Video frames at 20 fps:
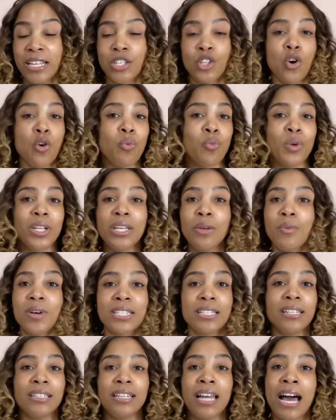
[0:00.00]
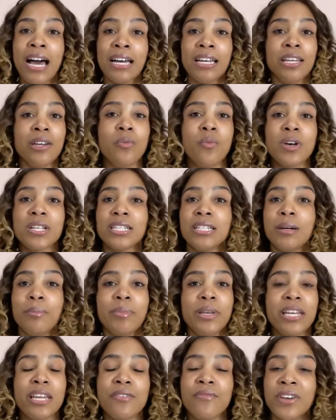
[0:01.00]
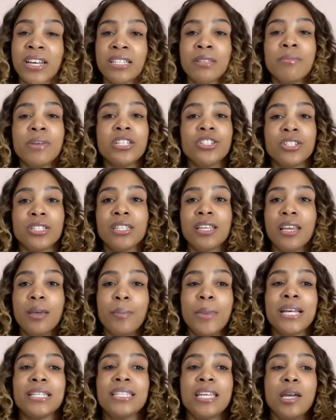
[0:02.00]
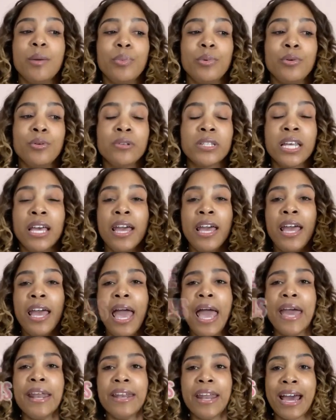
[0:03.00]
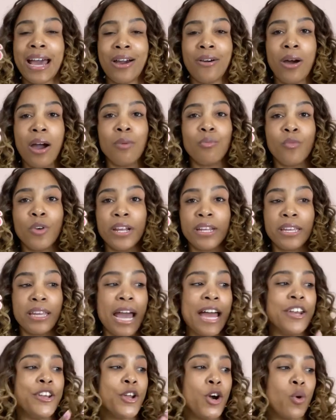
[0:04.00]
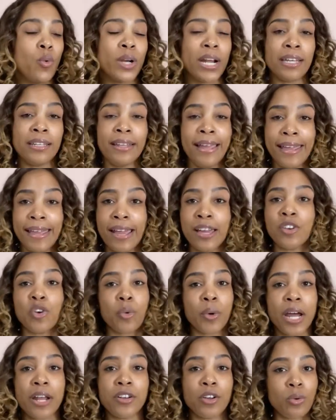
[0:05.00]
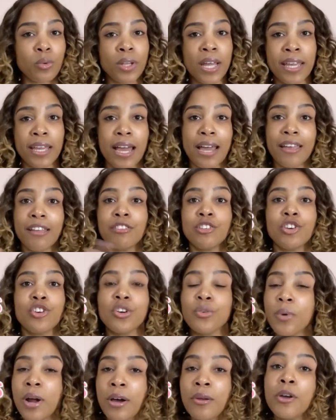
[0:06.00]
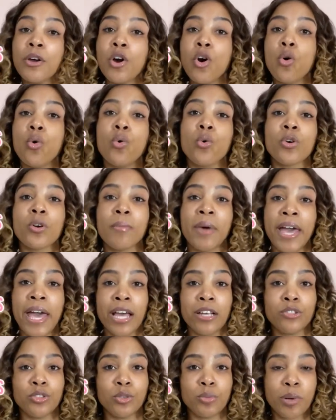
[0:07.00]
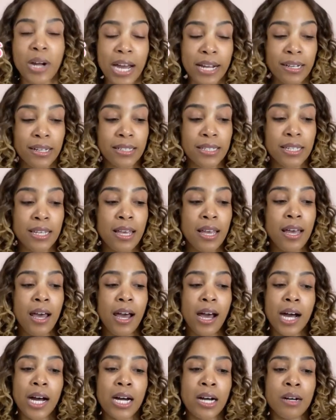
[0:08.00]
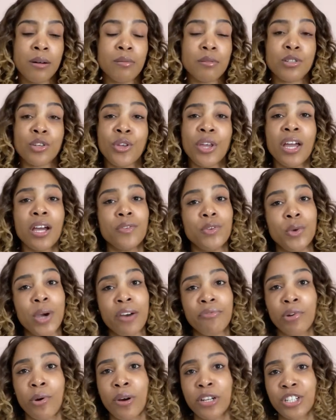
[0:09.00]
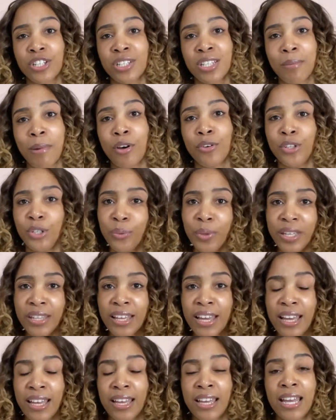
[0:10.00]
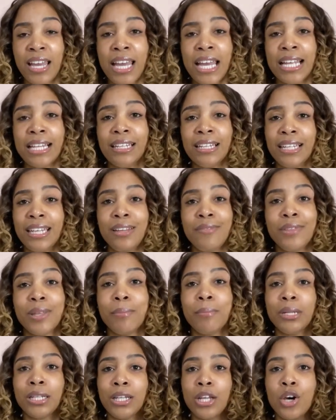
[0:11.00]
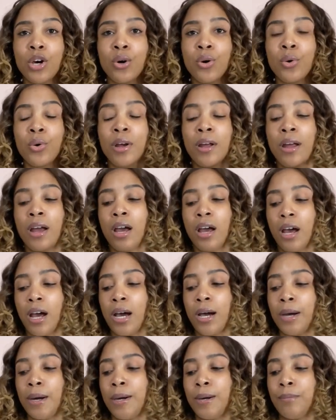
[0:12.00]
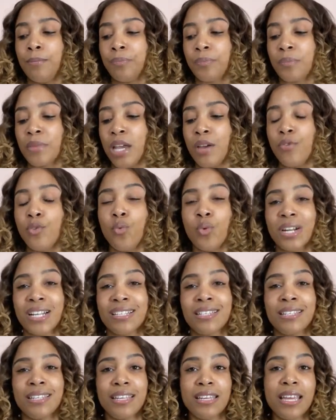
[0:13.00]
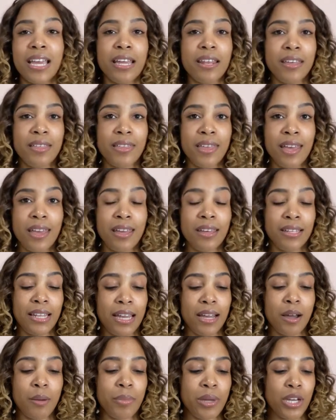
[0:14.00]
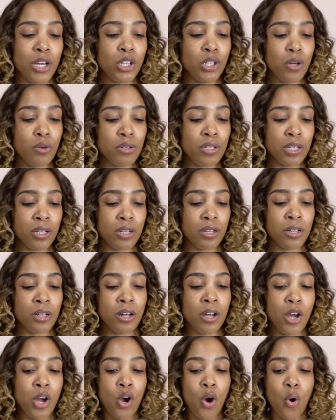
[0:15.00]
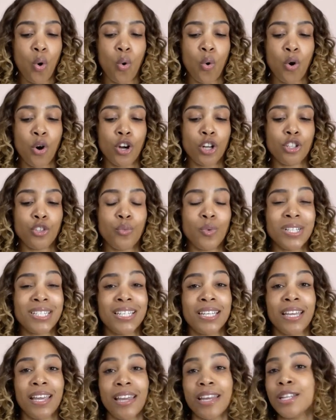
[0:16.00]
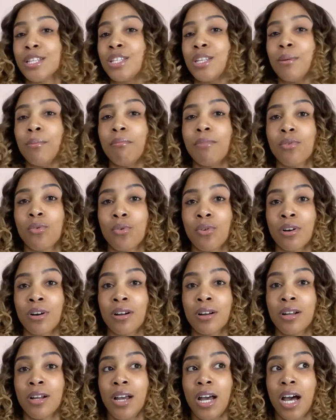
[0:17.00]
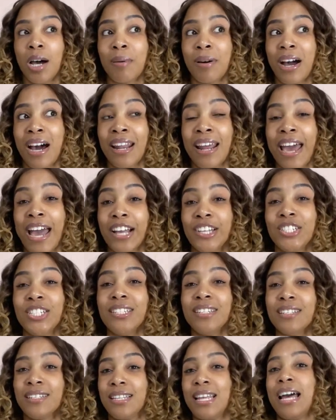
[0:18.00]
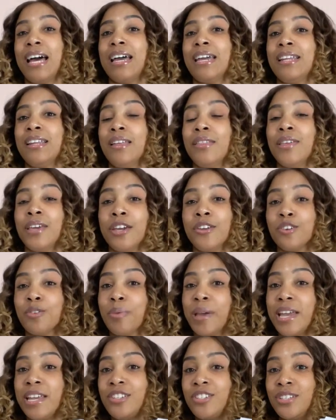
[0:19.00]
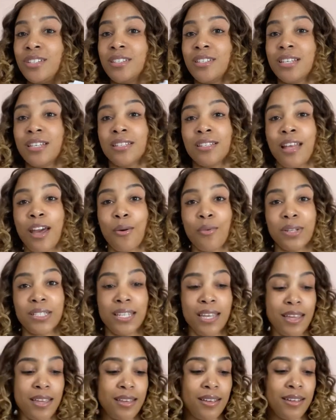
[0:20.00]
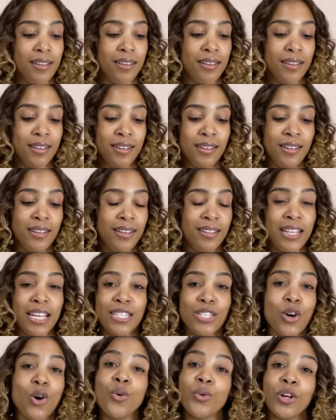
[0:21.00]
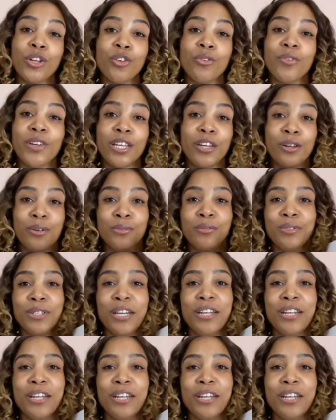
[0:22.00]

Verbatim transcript: So it really wasn't a lot. It wasn't a big investment just to get my samples. And now I'm ready. I know what I like. I know what I don't like. I can turn around and go order my actual product. Um, so yeah, if you have questions about doing that, leave them below. Um, if you want to see anything like a bit closer, or you want to get into more about how to actually design the inner pages, because that would take, that's a whole nother video.